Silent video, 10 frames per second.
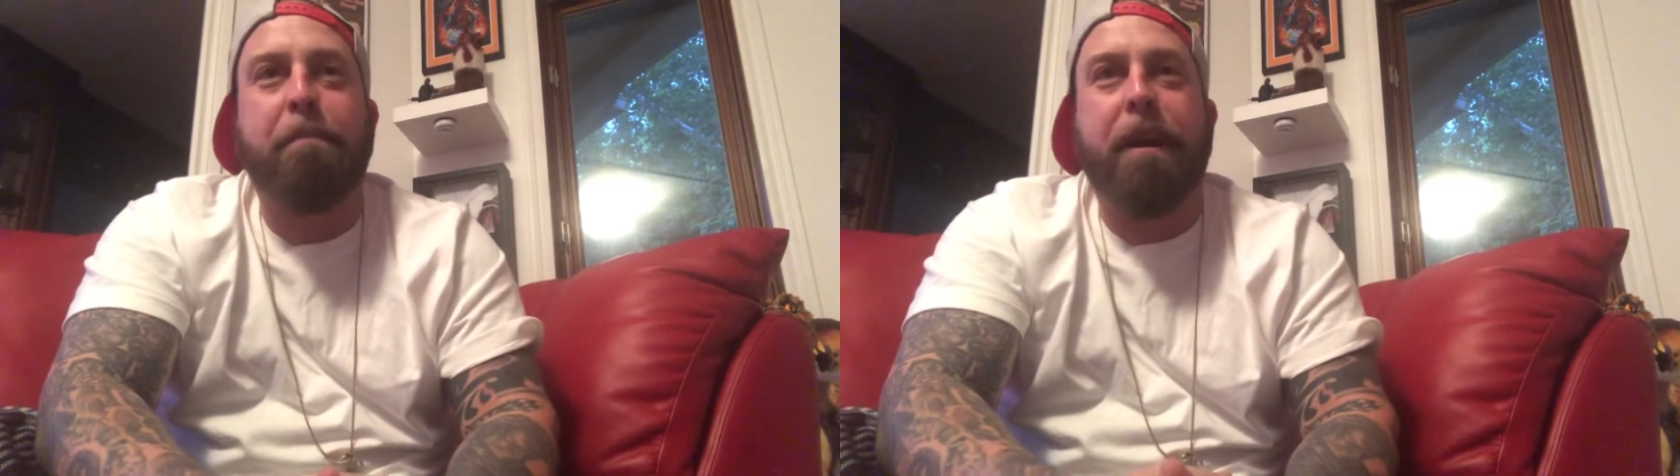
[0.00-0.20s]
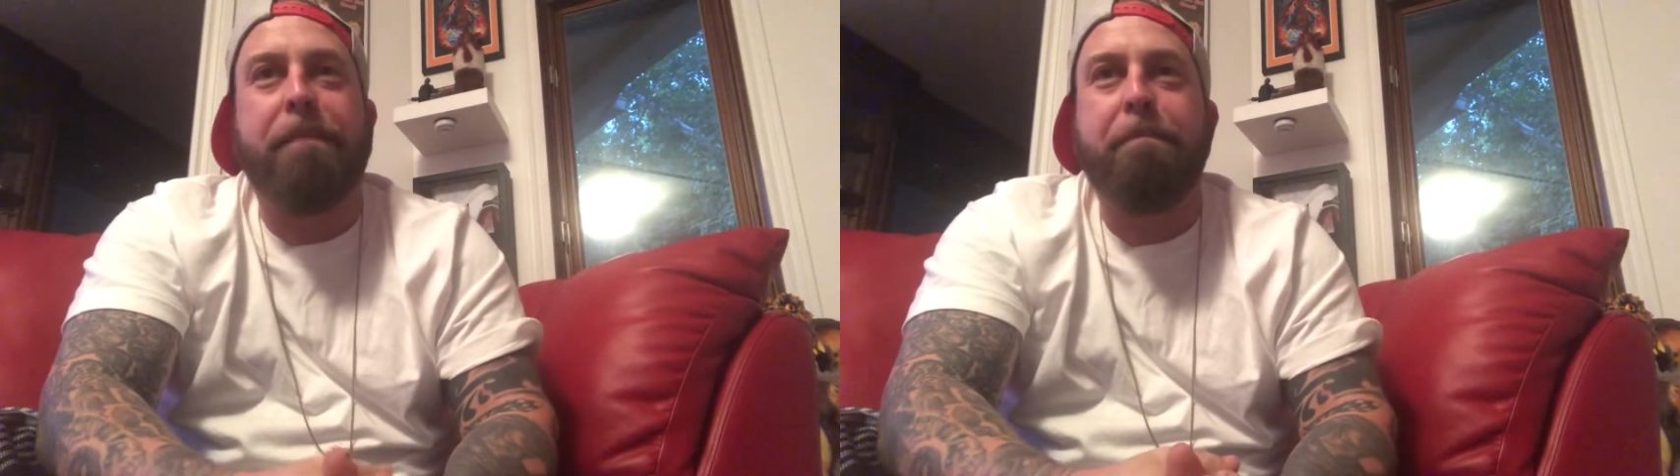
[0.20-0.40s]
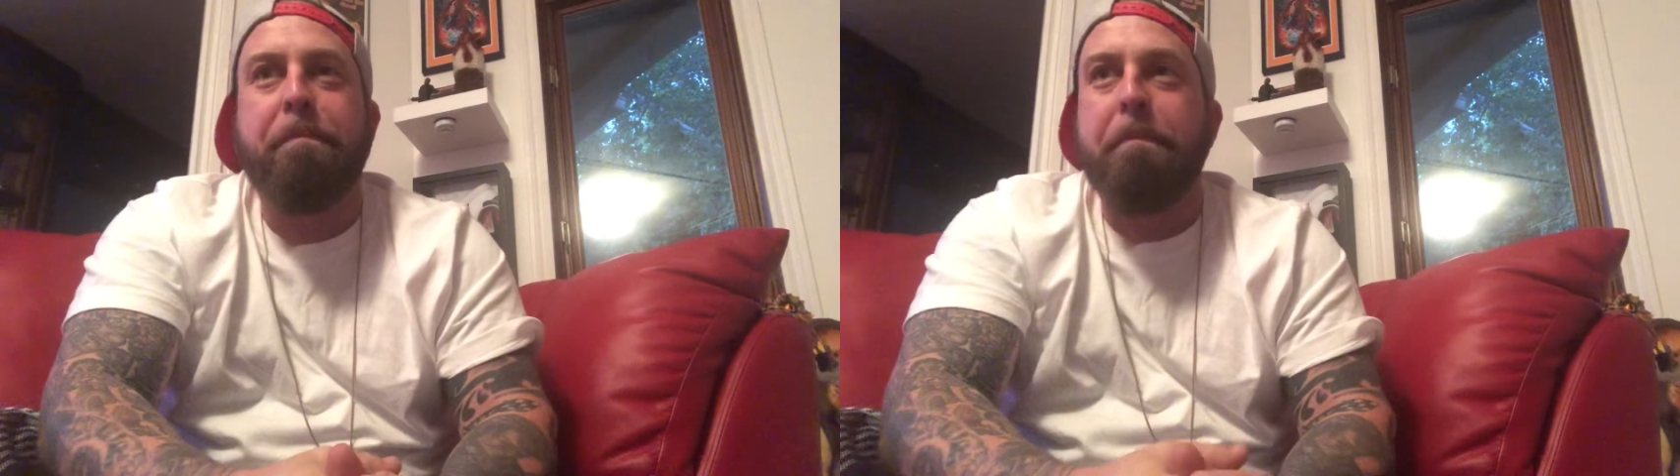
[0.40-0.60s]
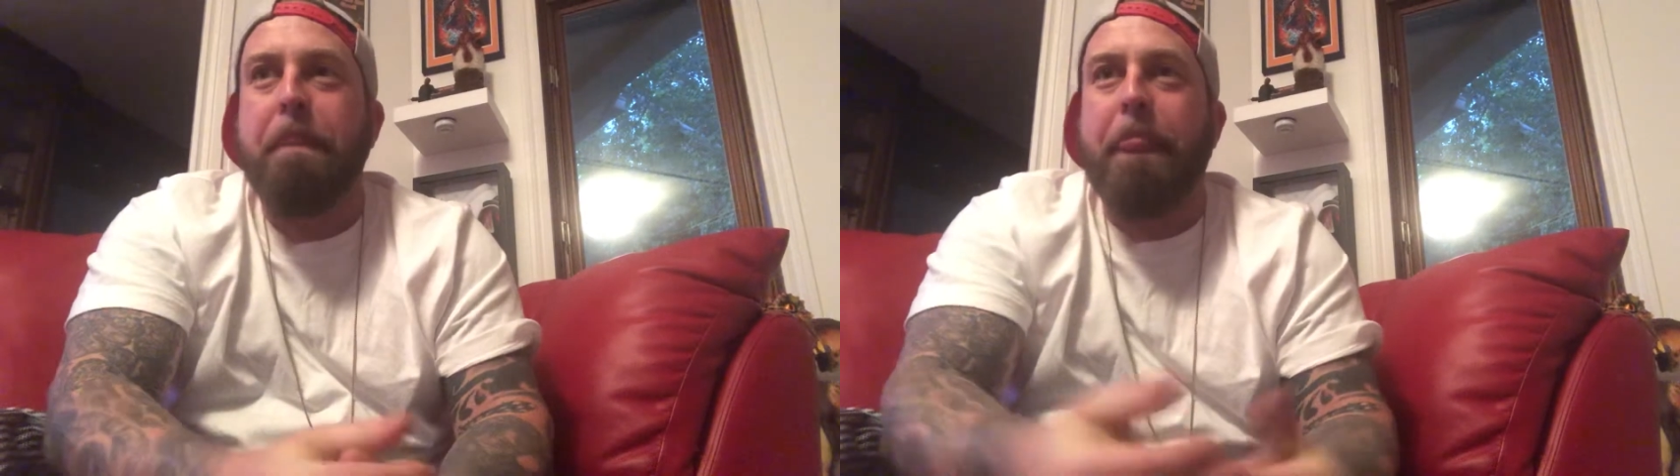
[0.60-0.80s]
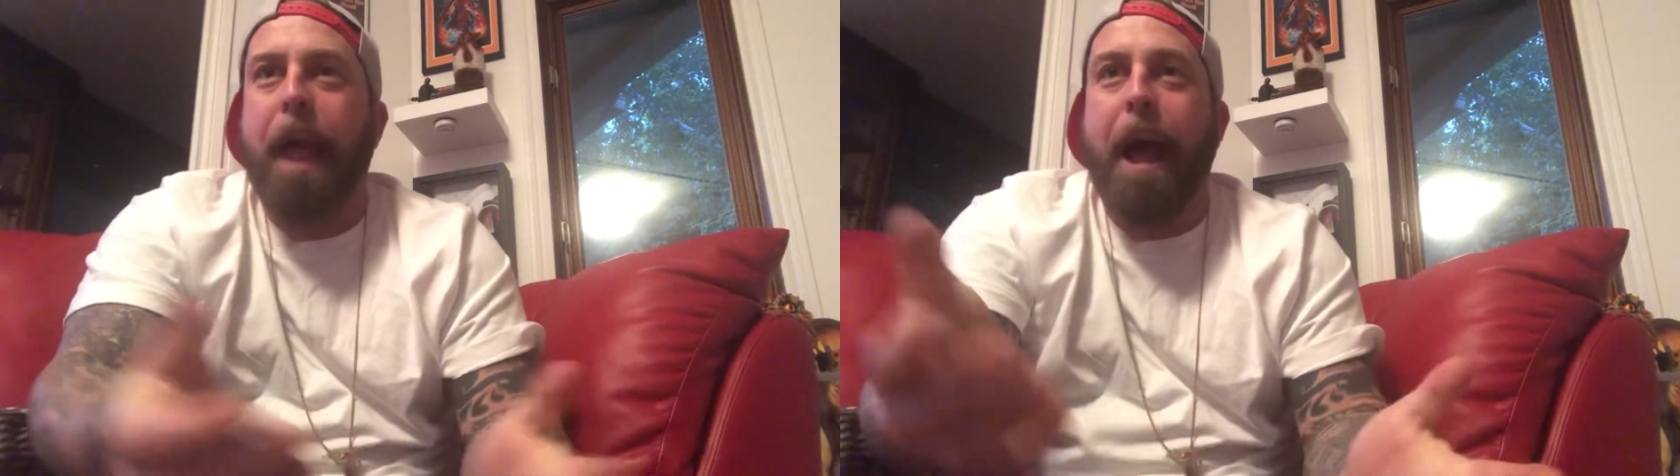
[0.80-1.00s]
But
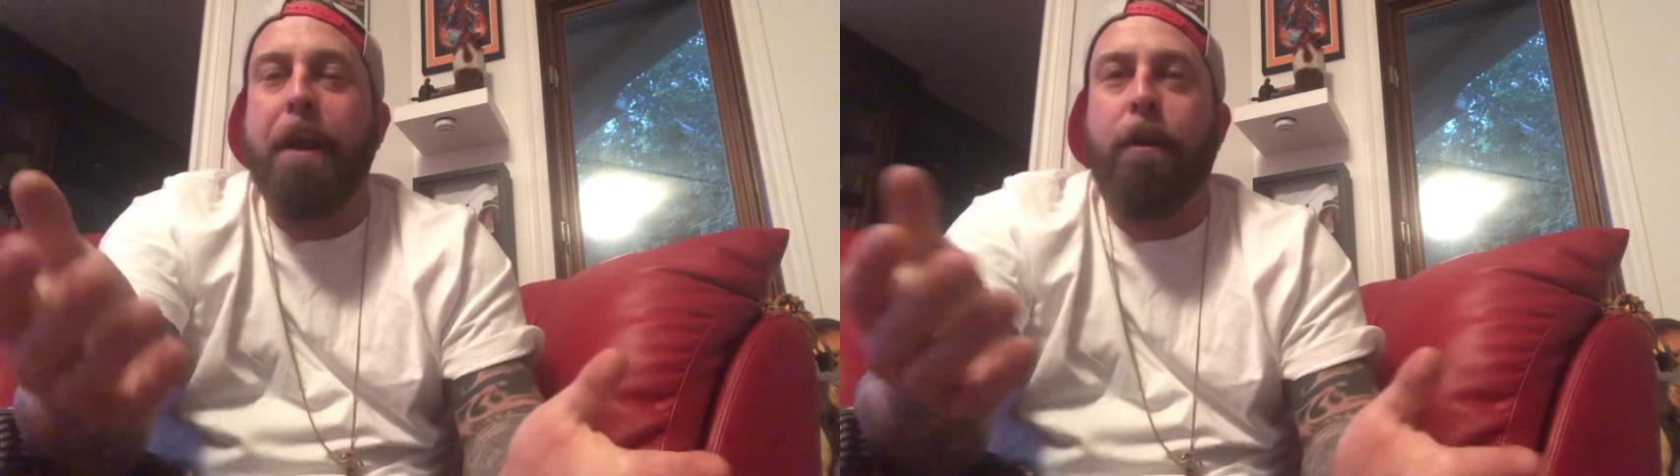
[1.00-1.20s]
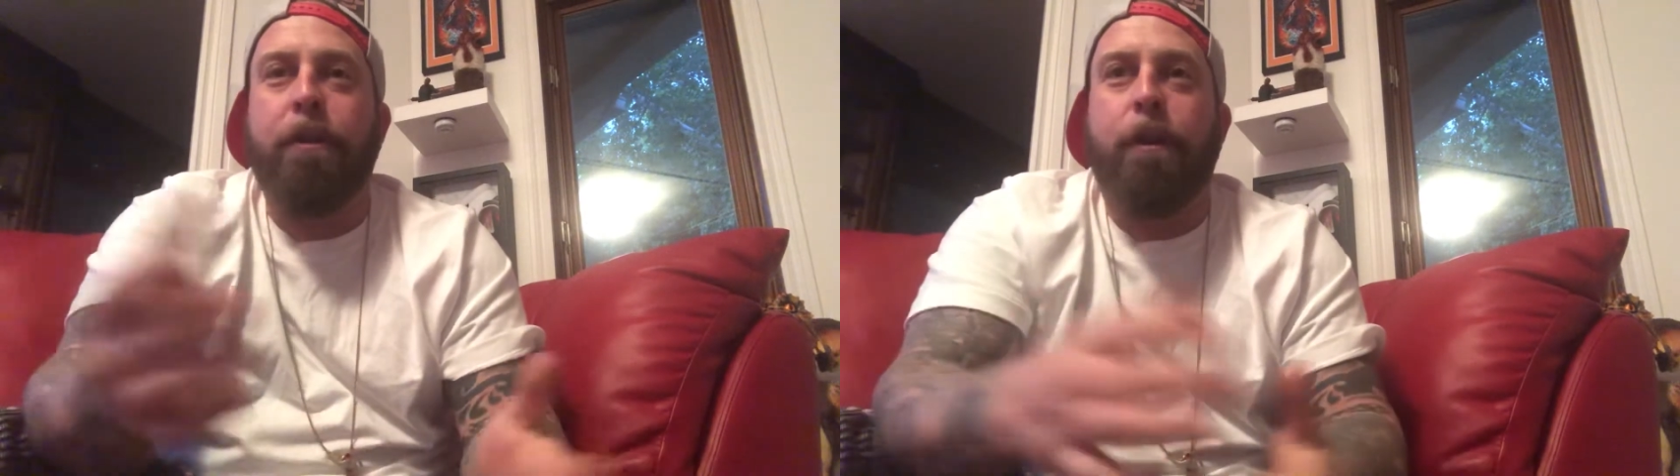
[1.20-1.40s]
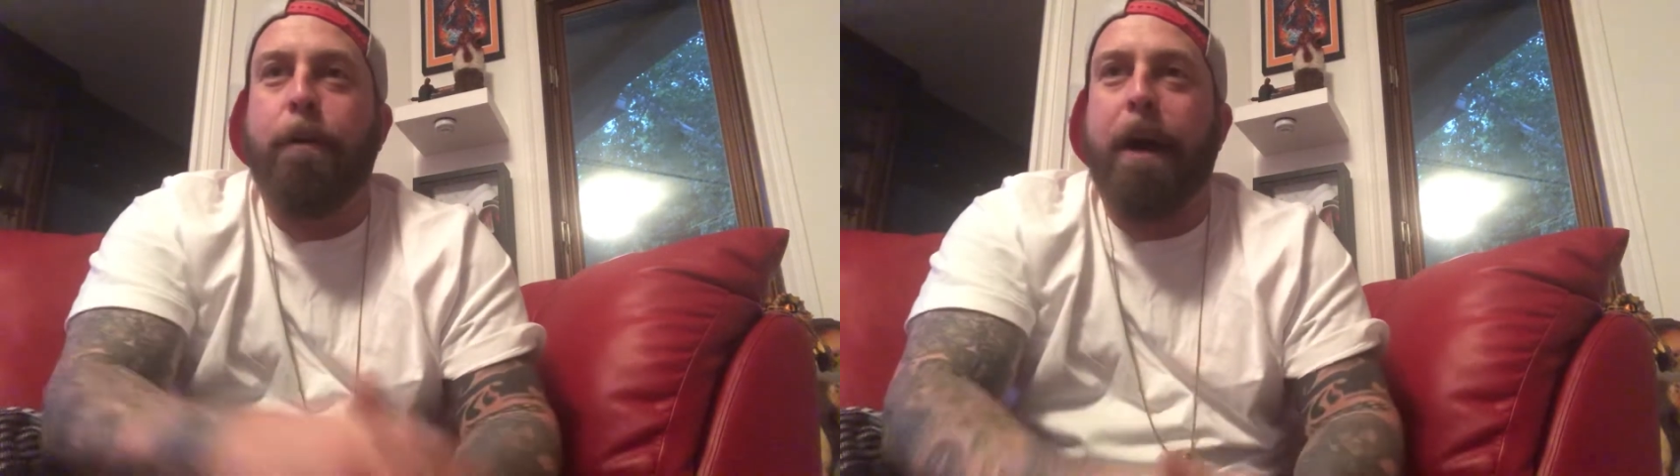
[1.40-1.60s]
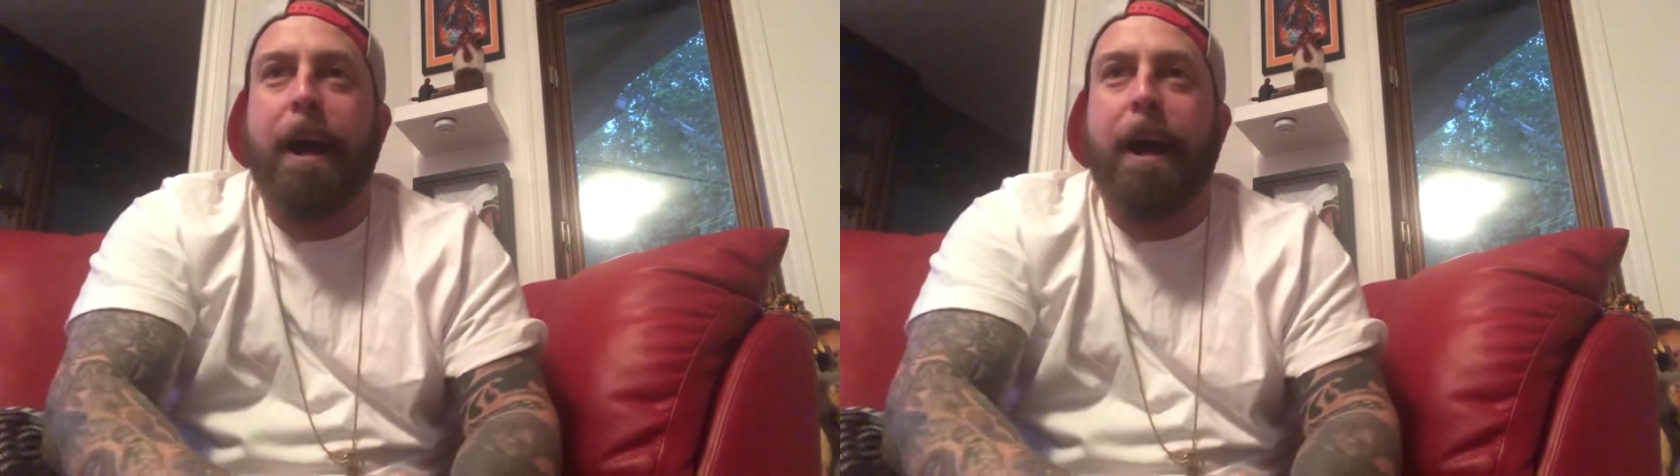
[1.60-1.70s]
I don't know.